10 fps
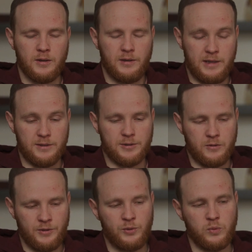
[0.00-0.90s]
Yeah,
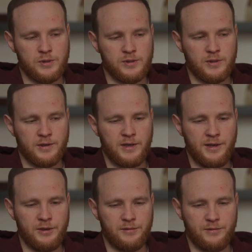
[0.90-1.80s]
so it was a
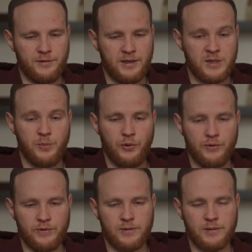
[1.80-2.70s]
kind of
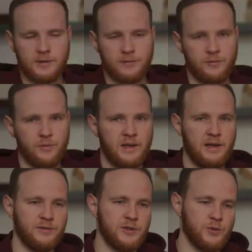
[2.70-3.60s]
experience. From the
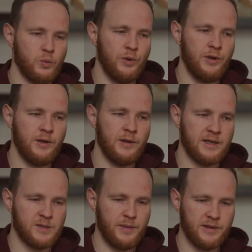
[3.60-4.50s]
leftists, we
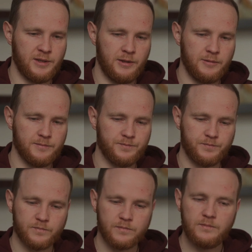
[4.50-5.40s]
expecting
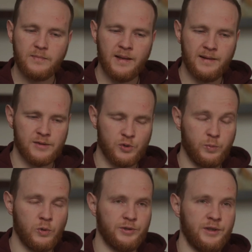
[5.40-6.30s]

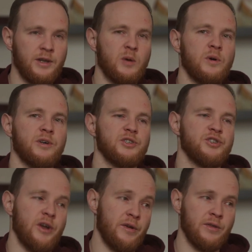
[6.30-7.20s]
support in our
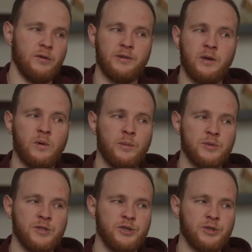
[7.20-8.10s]
sharing of our
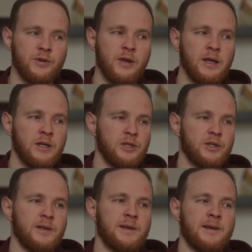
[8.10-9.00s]
position,
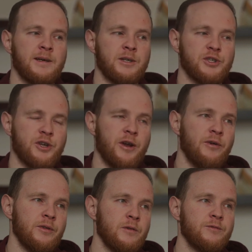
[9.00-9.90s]

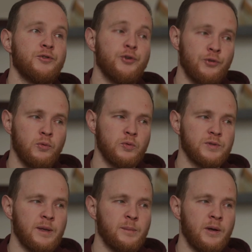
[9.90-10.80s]
sharing of
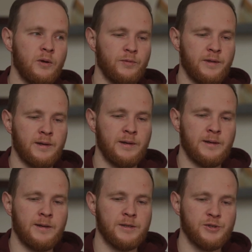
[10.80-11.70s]
truth about
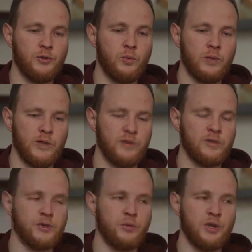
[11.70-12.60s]
the
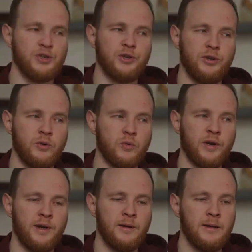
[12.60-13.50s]
current situation in
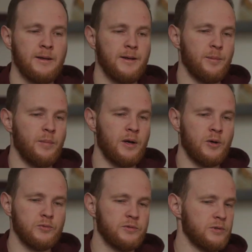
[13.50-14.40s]
Ukraine,
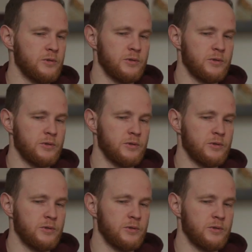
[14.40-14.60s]
about